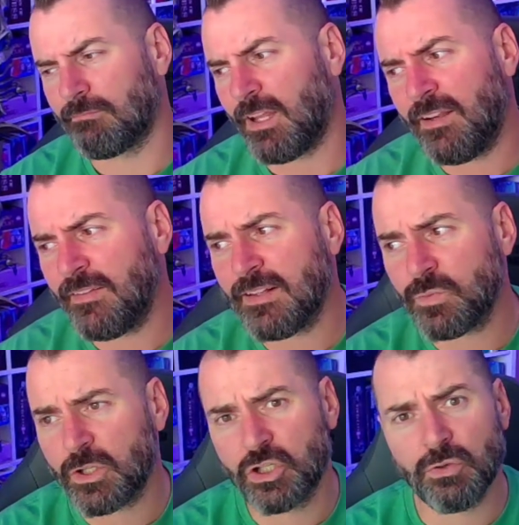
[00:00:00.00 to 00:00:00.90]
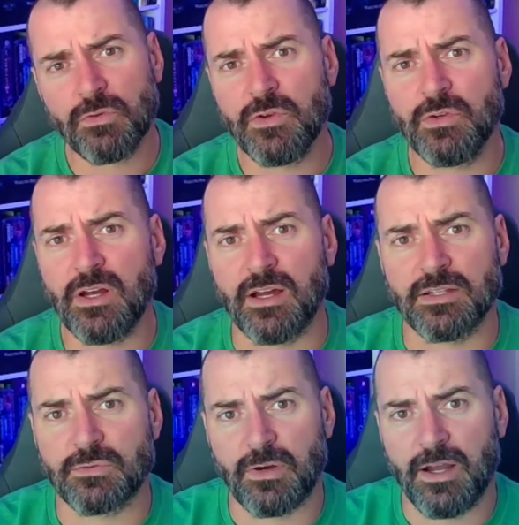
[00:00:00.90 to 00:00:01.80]
And I think that's what a good review
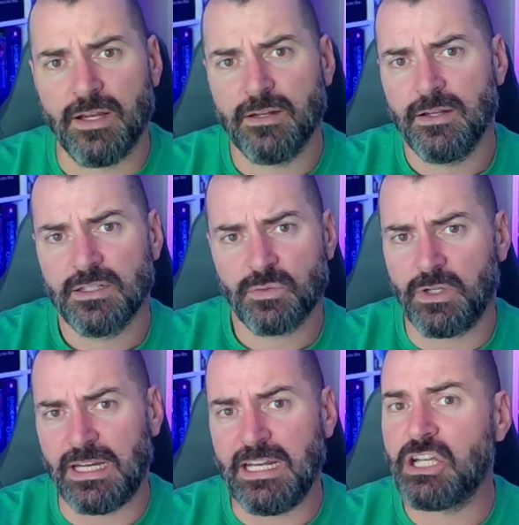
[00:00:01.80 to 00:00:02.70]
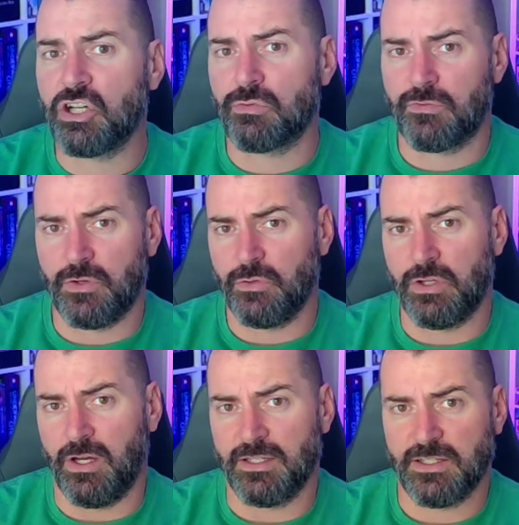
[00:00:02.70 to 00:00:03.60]
does, right? It's what any good review
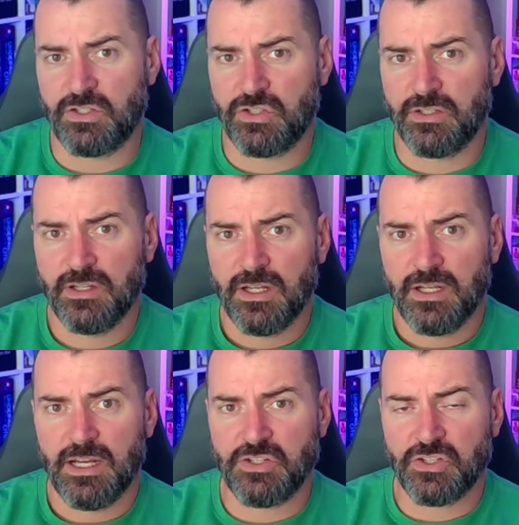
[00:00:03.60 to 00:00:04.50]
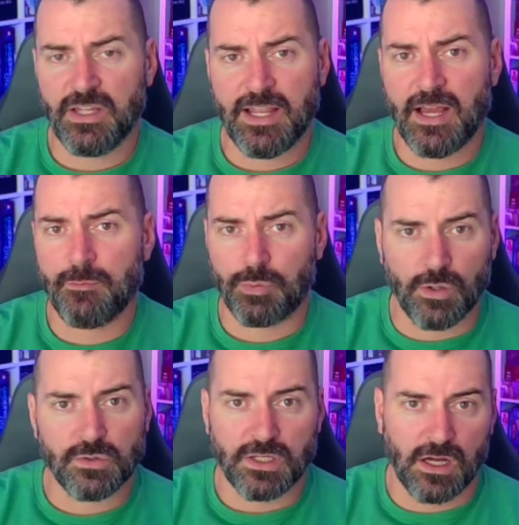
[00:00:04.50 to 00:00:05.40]
does. It should lay out
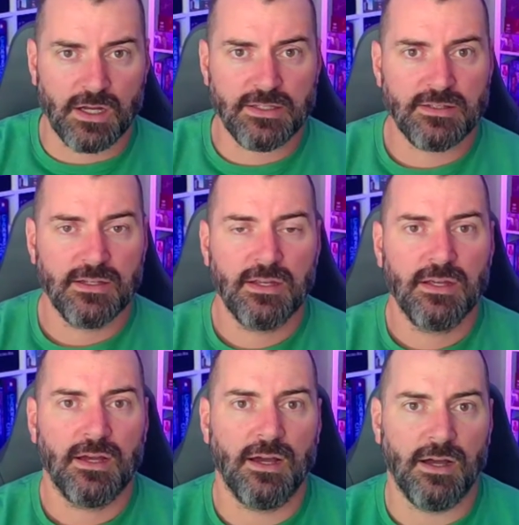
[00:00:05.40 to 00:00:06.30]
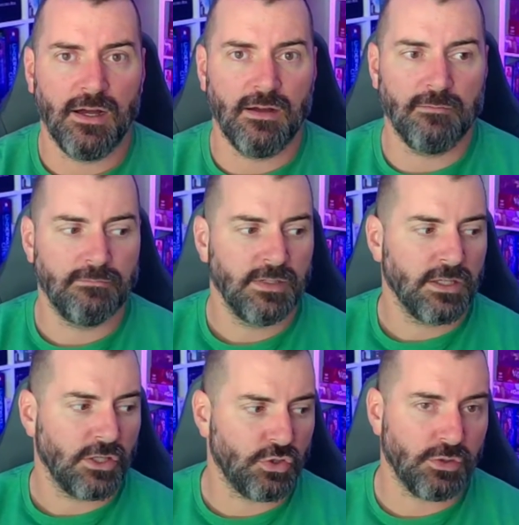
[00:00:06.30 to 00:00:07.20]
pros, cons.
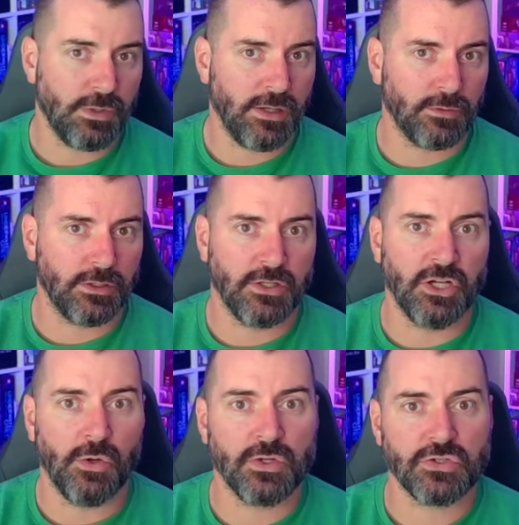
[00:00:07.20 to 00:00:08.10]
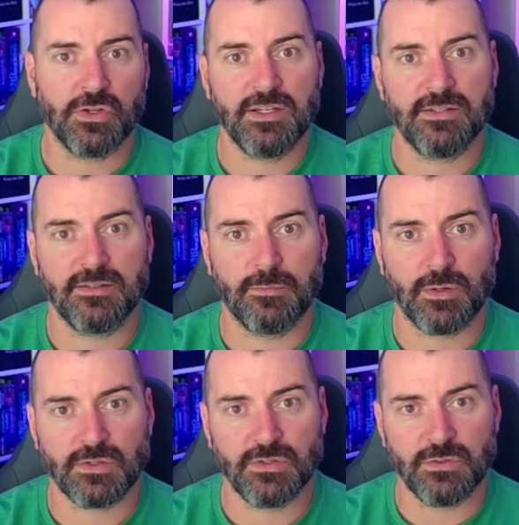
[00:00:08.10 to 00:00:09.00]
You should be able to know and trust that the
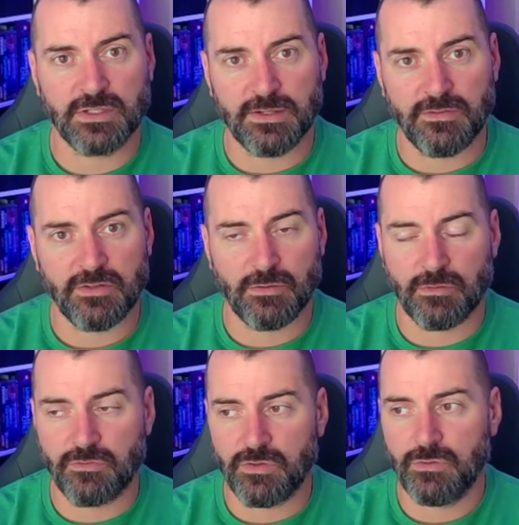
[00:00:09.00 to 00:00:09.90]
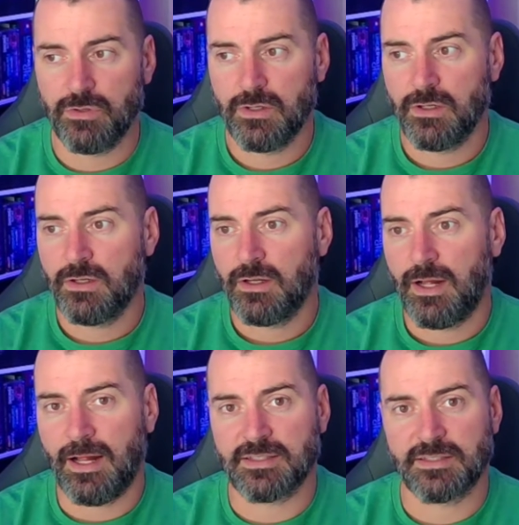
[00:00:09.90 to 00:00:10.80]
person who's giving you that review
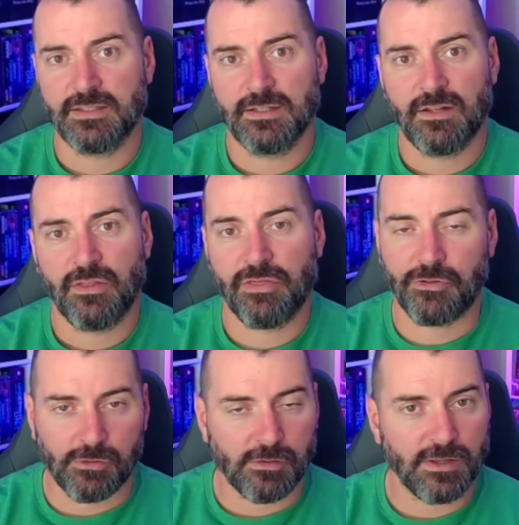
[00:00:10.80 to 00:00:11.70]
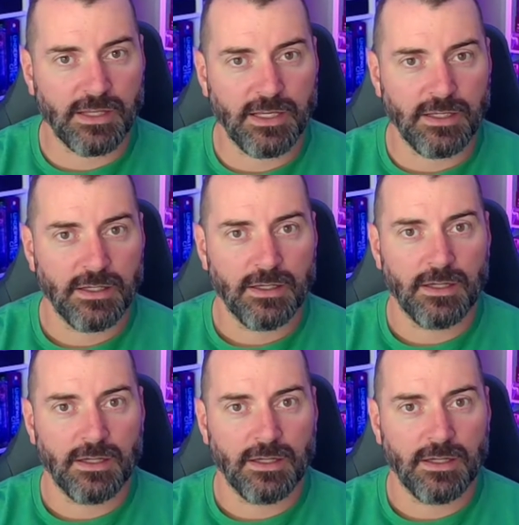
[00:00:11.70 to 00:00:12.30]
has thoroughly